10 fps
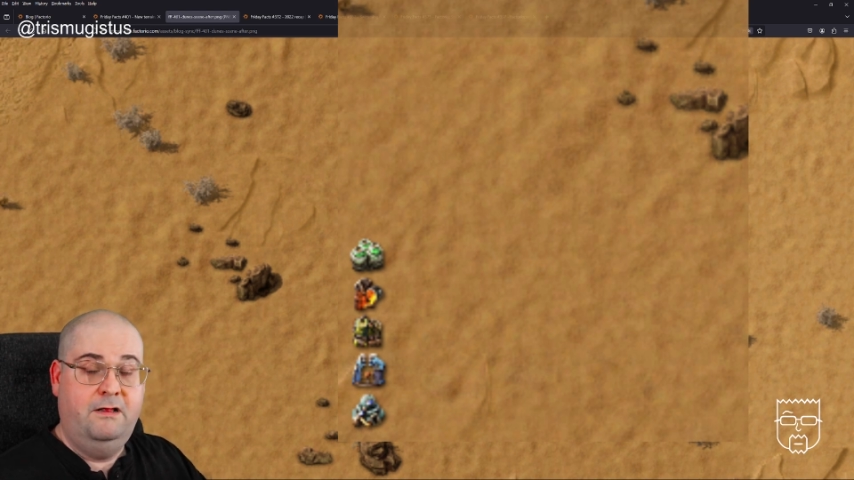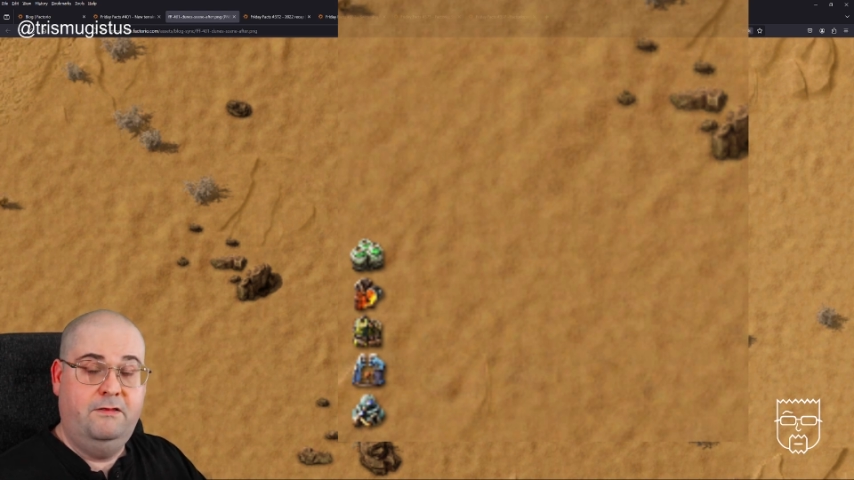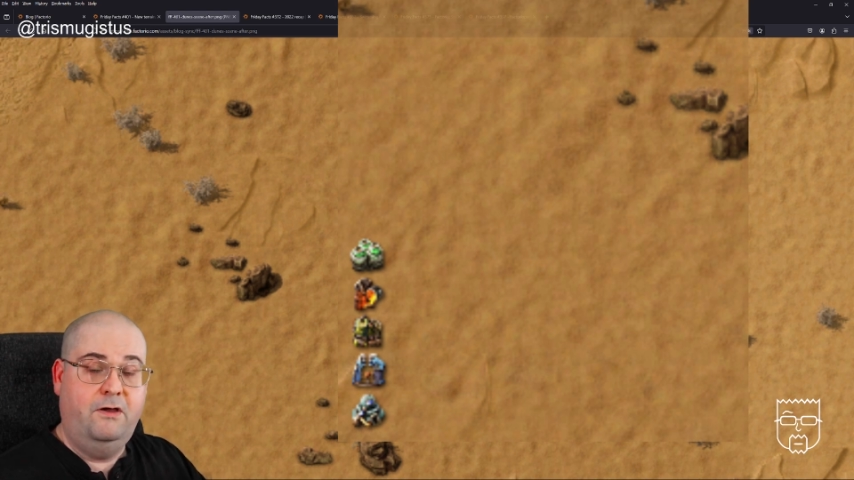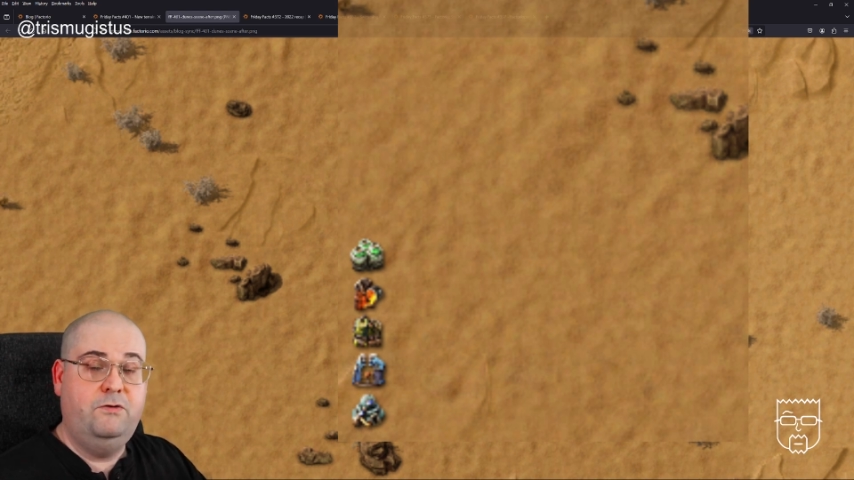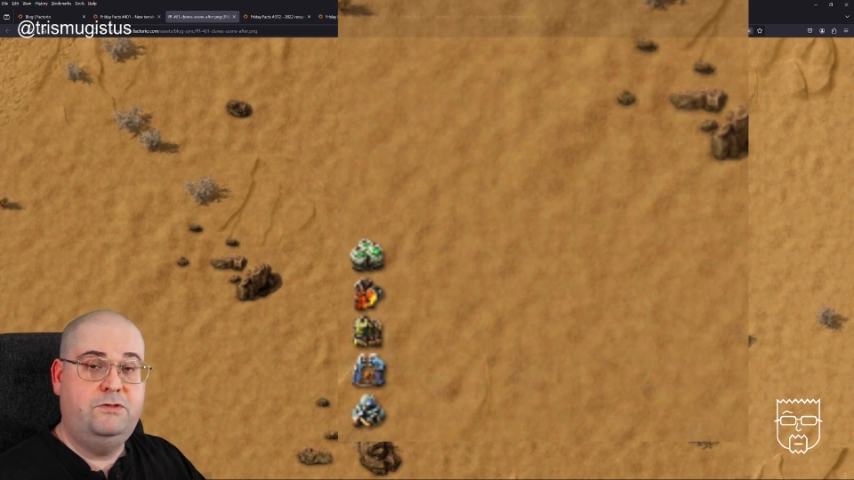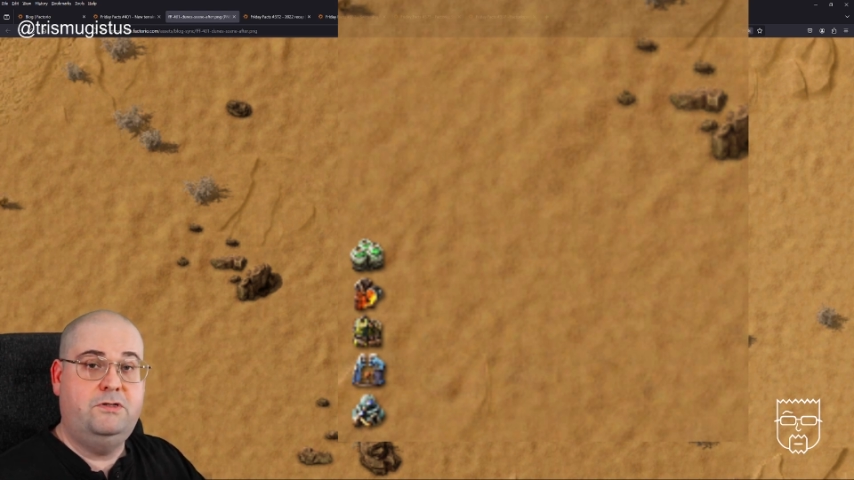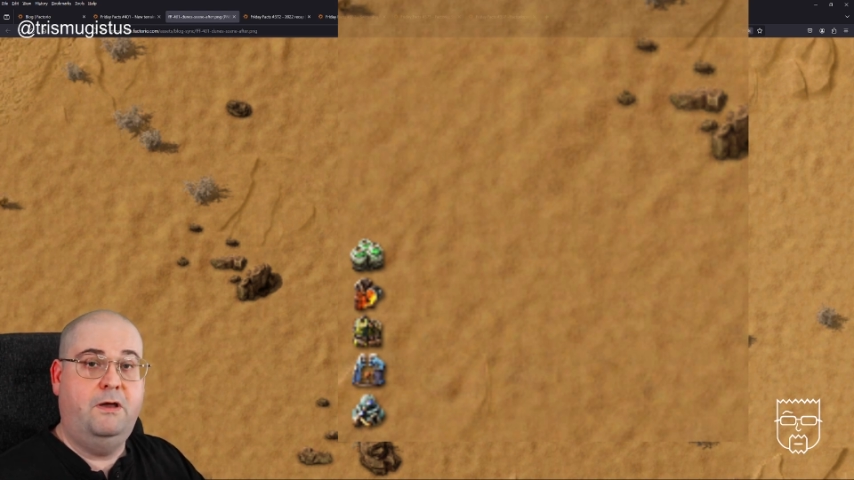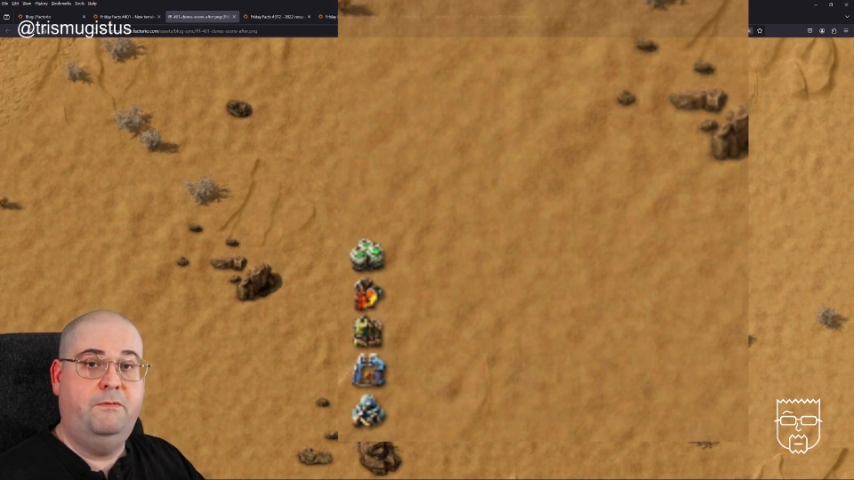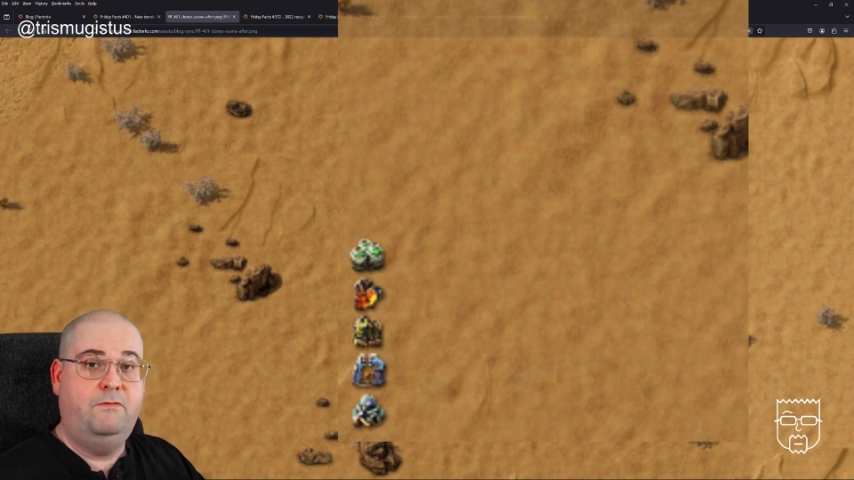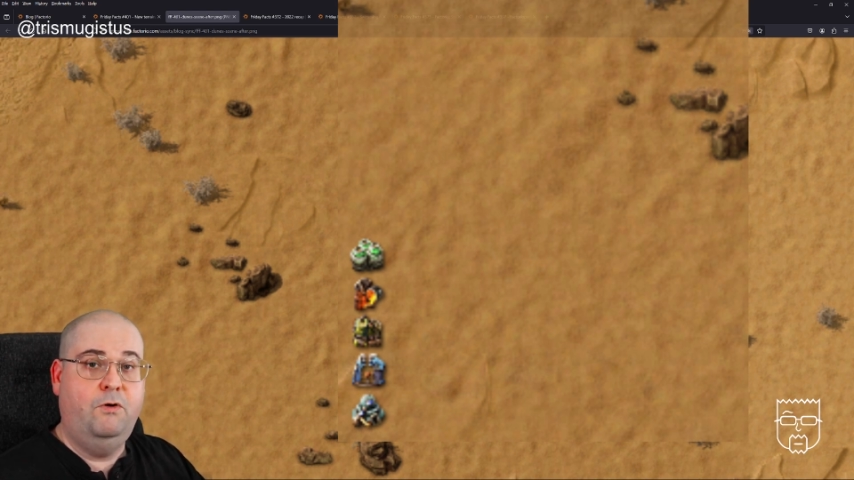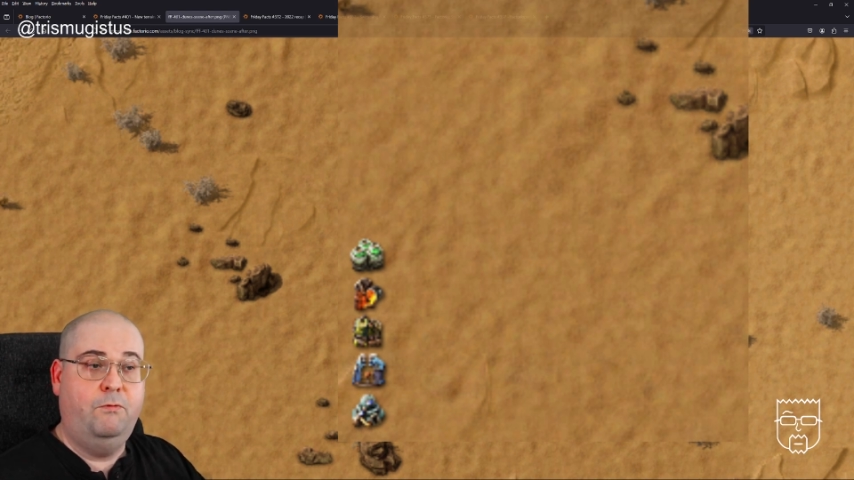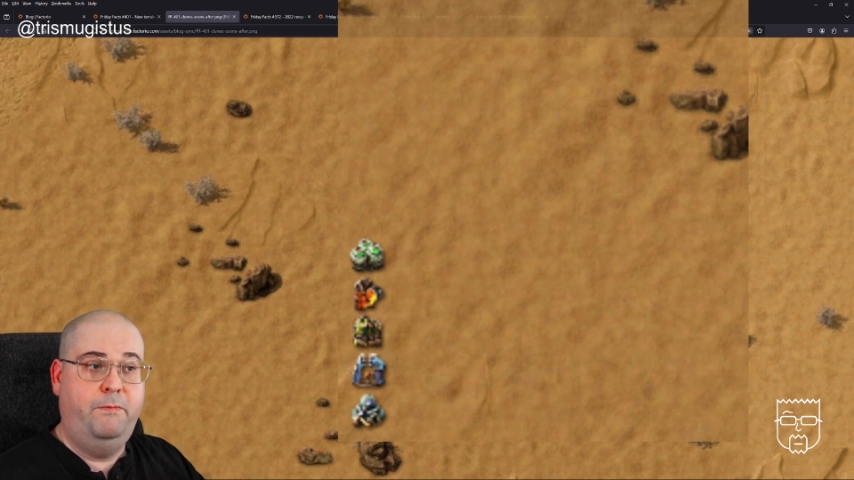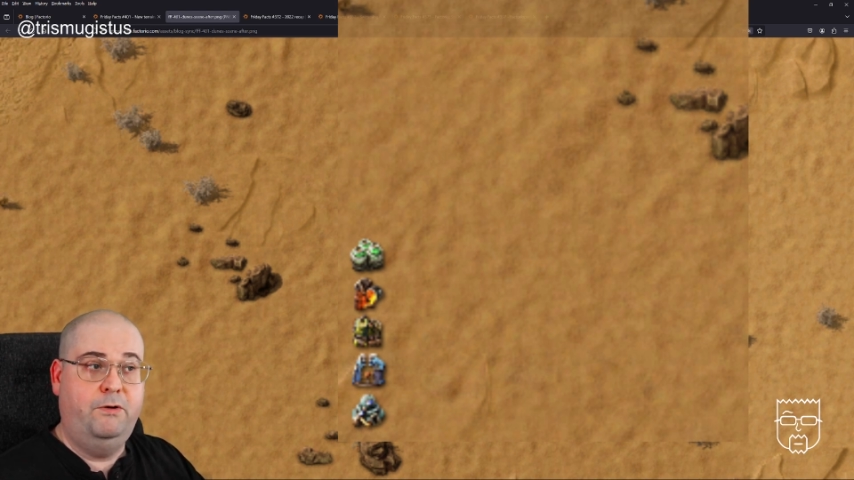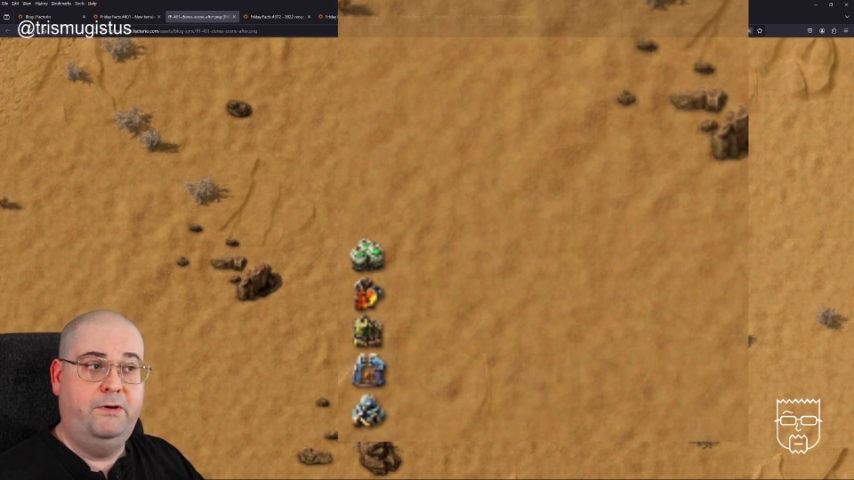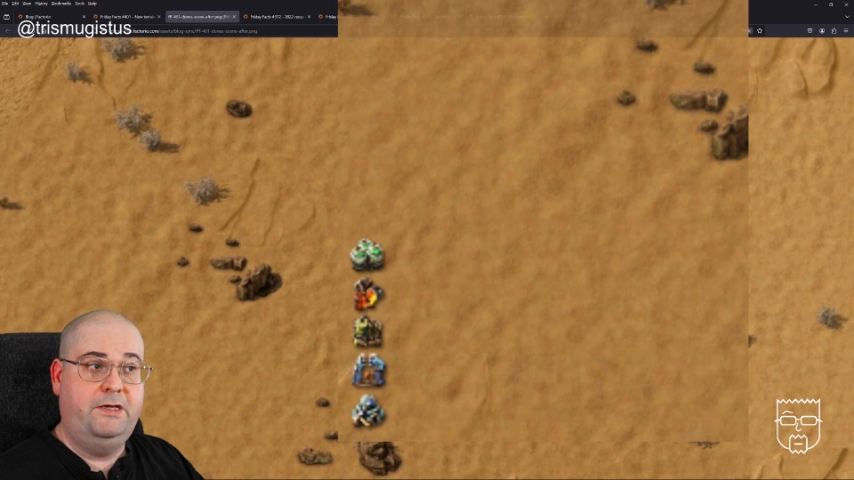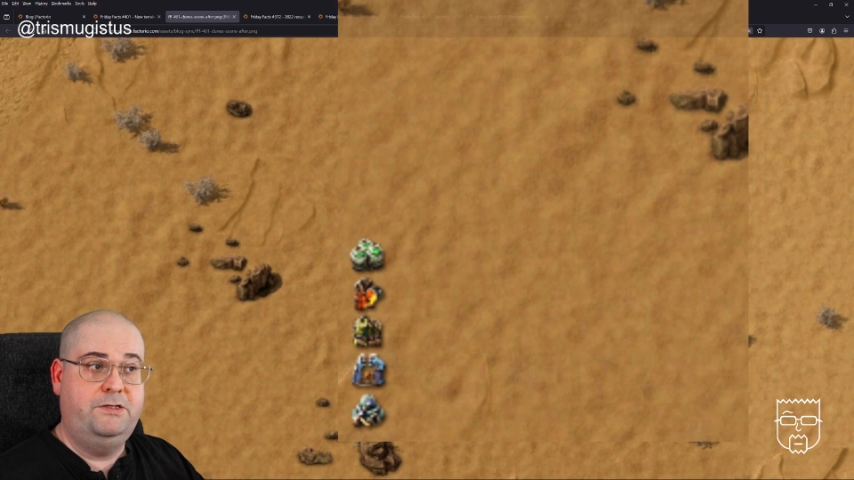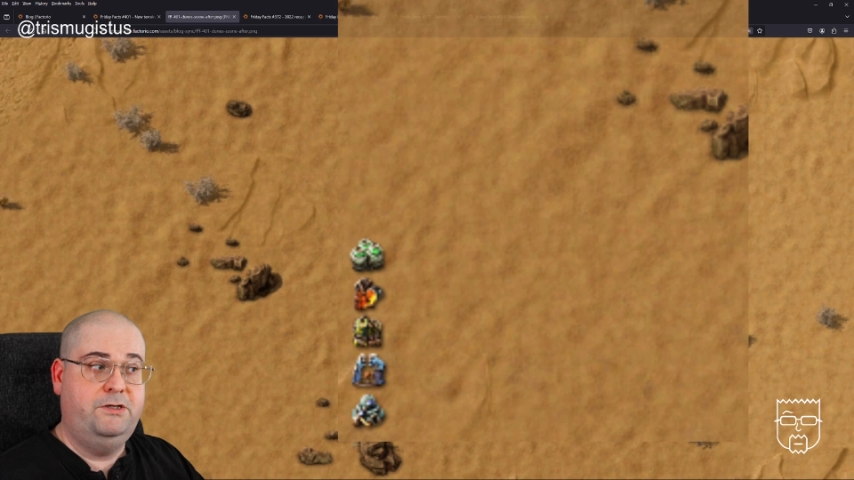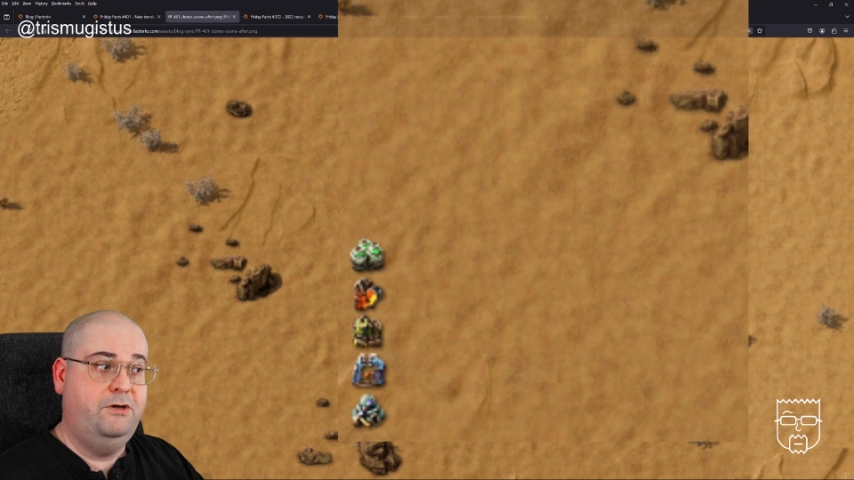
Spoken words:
those type of normal buildings